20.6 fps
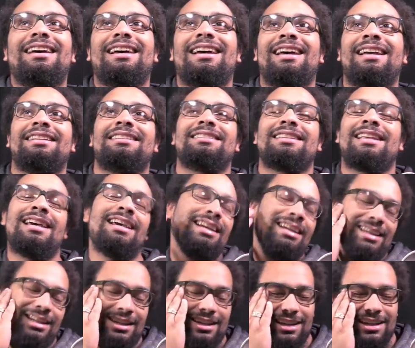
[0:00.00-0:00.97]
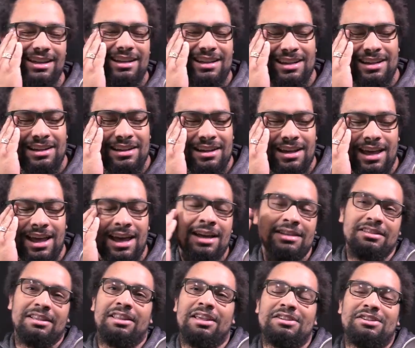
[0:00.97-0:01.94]
It's like,
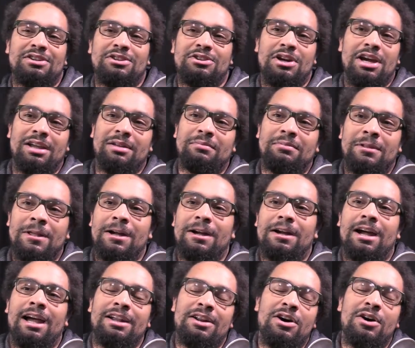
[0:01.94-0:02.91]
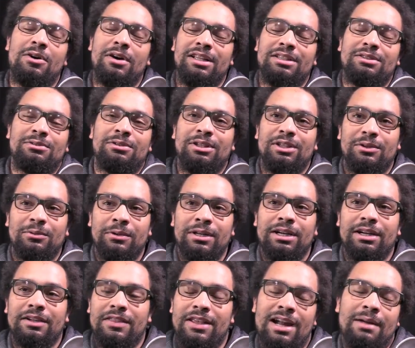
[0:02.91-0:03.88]
as a Legend Dragon player, I know it's really
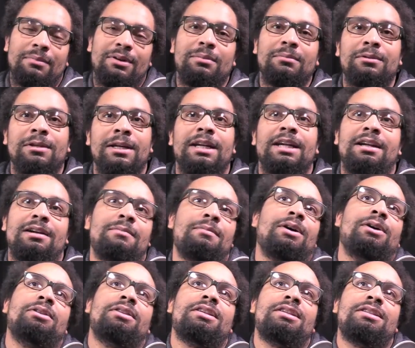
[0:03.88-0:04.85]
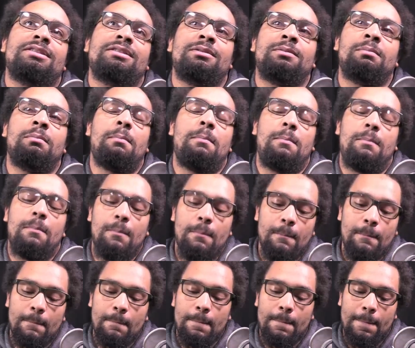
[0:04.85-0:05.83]
weird that I'm complaining about this.
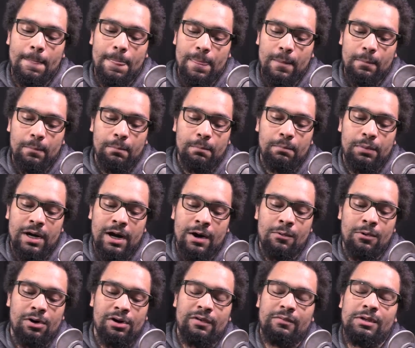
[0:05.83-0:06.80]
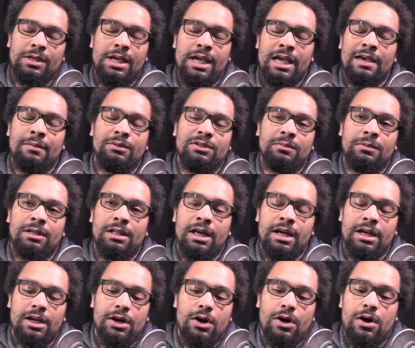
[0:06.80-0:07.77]
But I want to be able to be
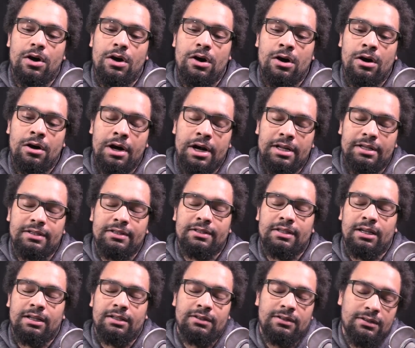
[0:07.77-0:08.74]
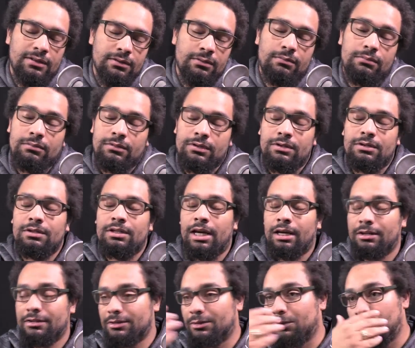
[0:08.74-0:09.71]
like, all right, sex.
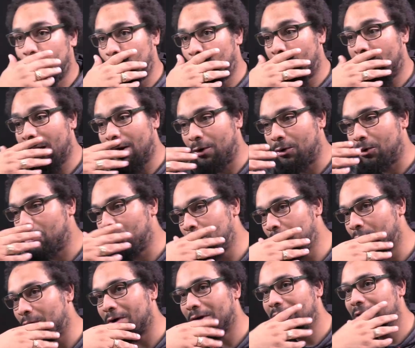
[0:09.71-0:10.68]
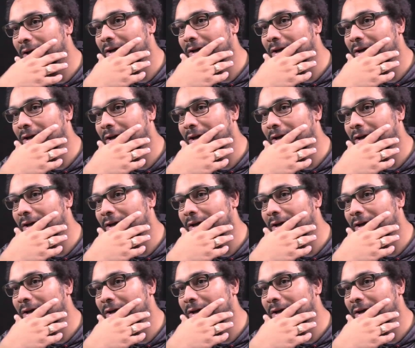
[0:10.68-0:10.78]
Wow. Whew.